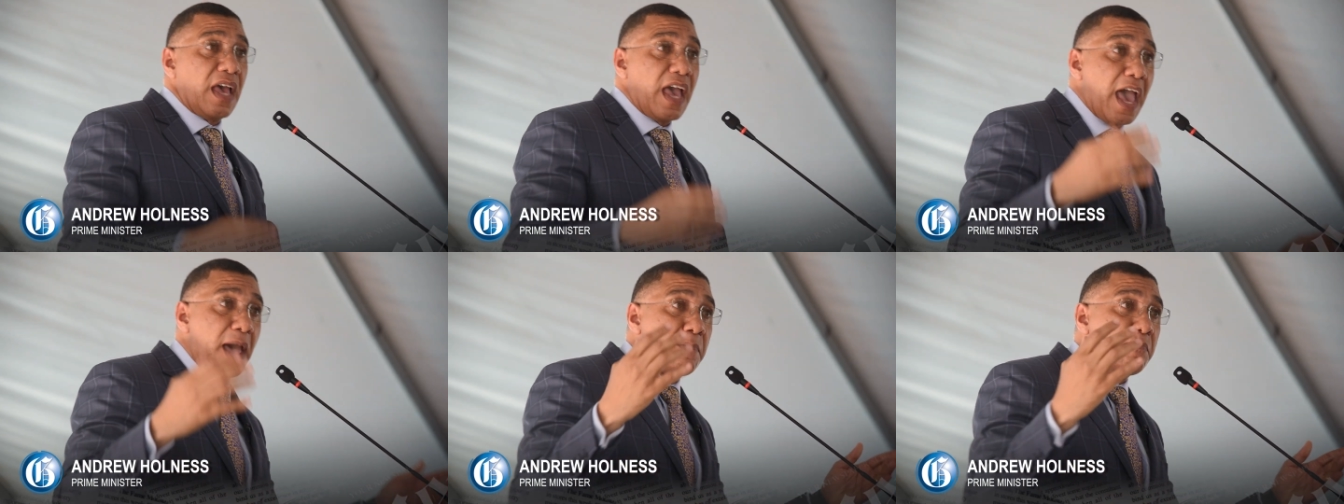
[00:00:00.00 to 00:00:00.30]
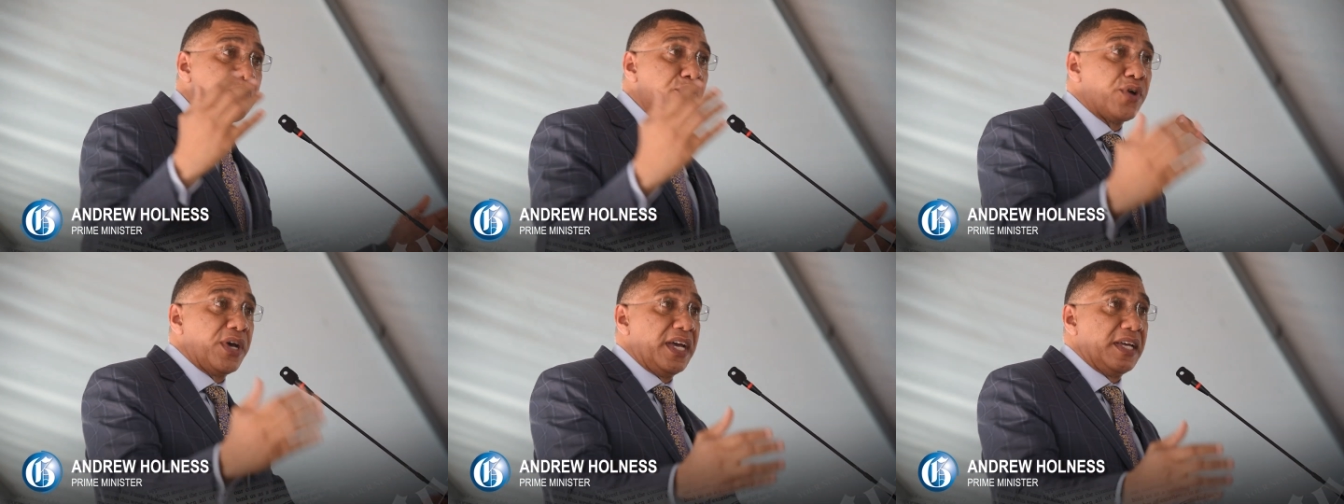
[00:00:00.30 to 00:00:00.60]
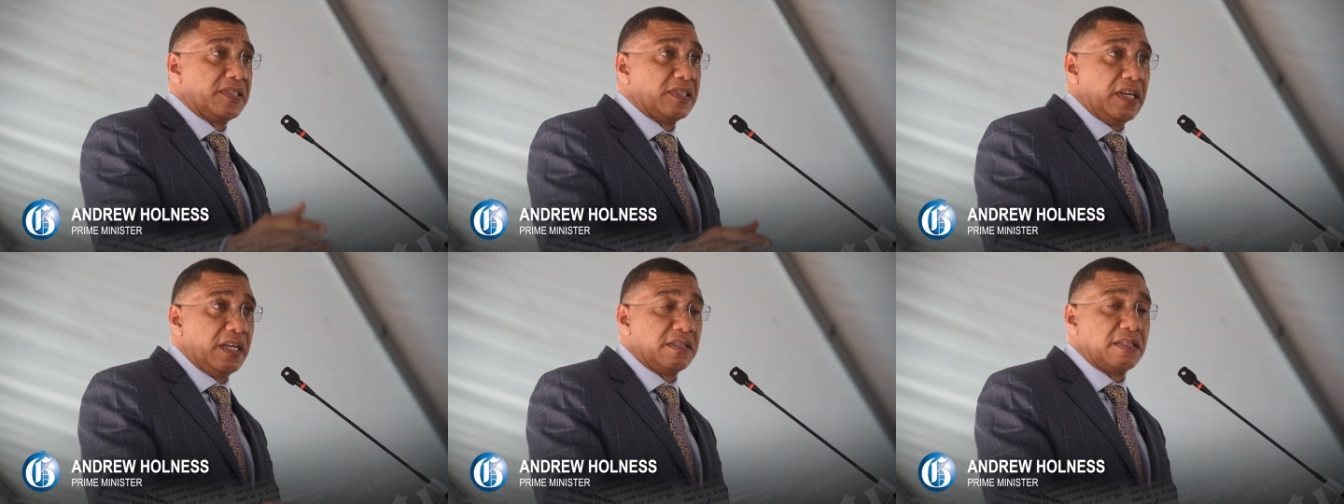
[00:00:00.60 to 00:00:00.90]

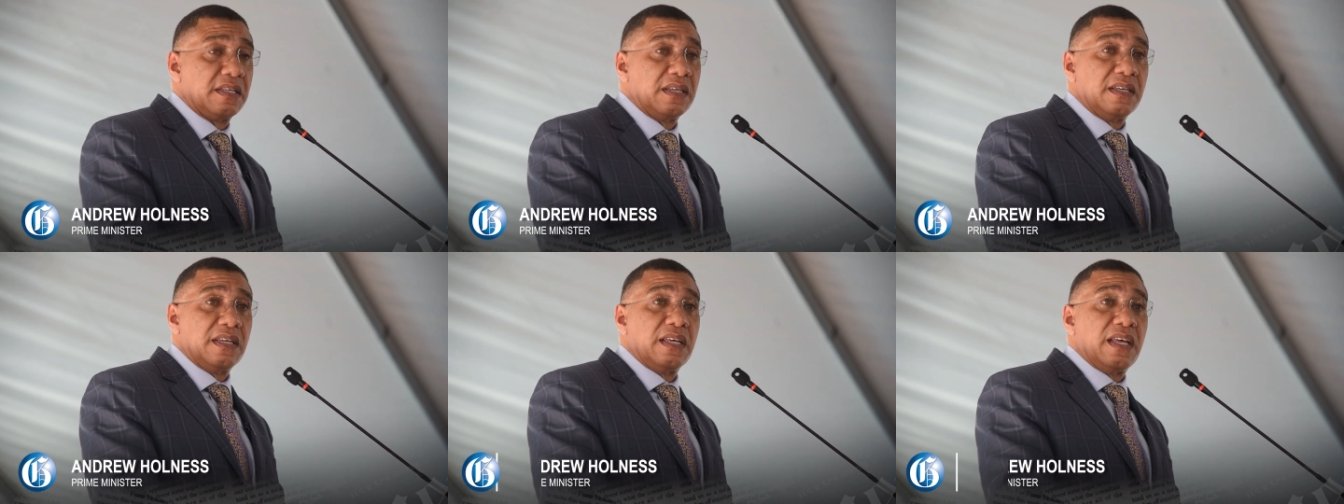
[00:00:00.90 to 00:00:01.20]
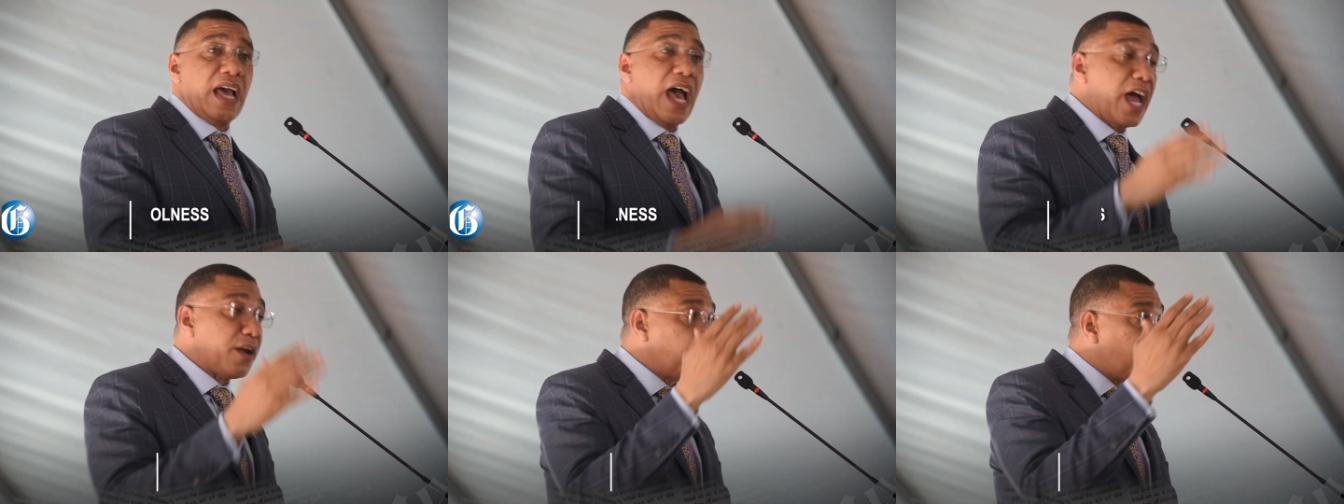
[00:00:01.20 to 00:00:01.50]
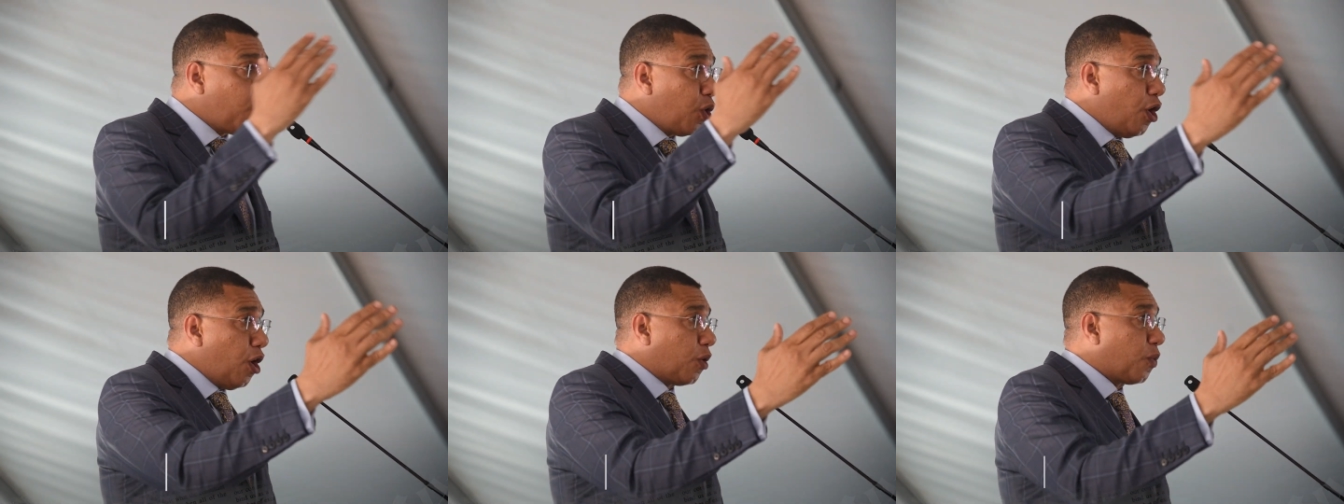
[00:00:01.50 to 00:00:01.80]
Embrace it
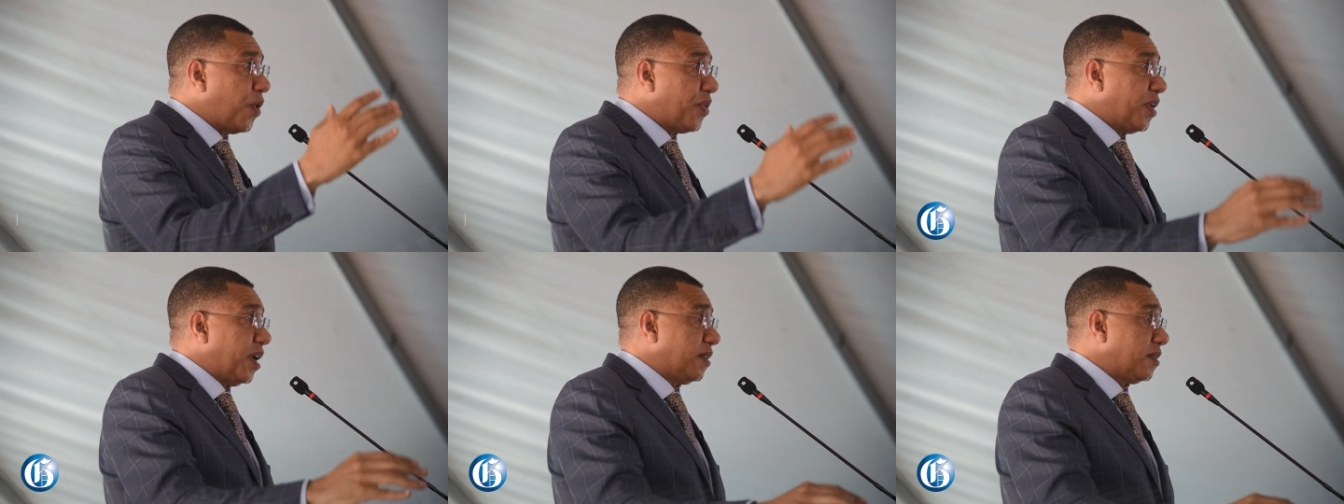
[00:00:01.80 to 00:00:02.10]
and work with